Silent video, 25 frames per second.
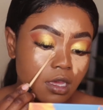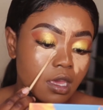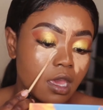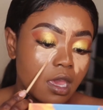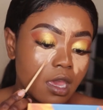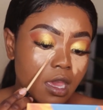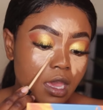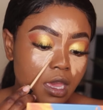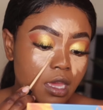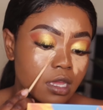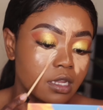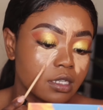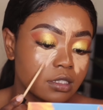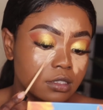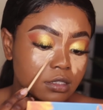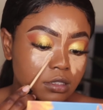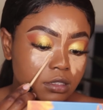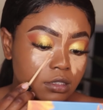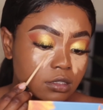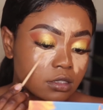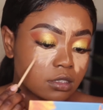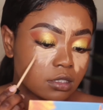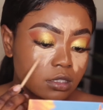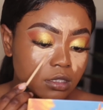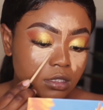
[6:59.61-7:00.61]

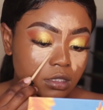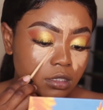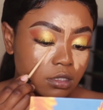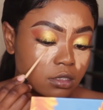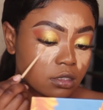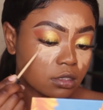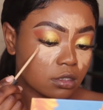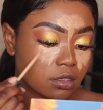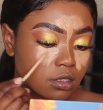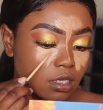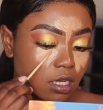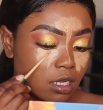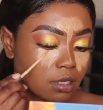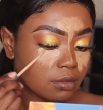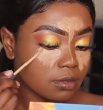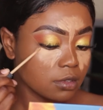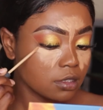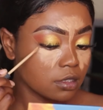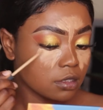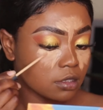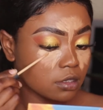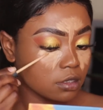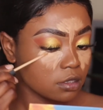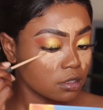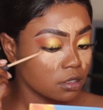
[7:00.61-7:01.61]
and I
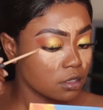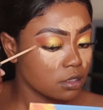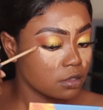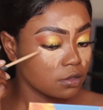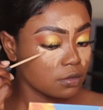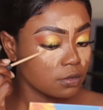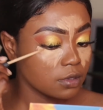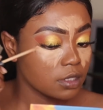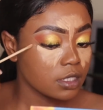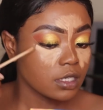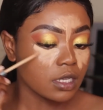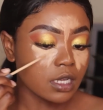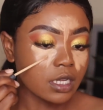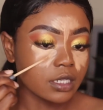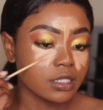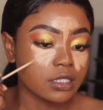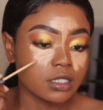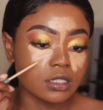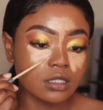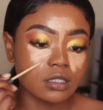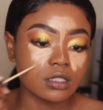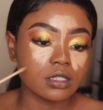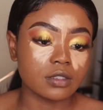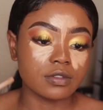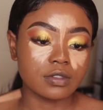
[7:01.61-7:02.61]
mean, it's really
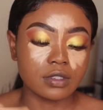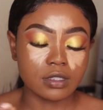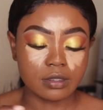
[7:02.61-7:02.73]
addictive.